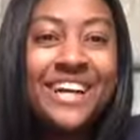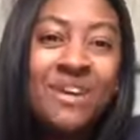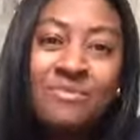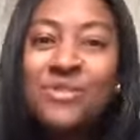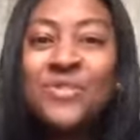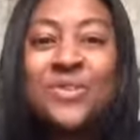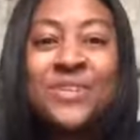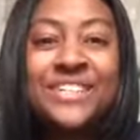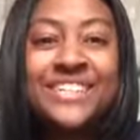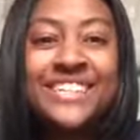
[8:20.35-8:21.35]
I moved
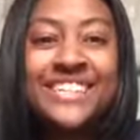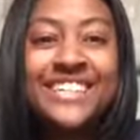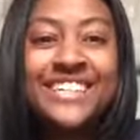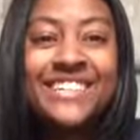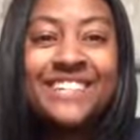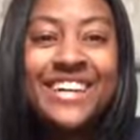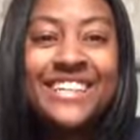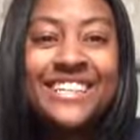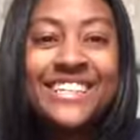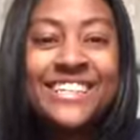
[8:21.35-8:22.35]
on,
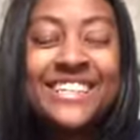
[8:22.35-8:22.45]
right?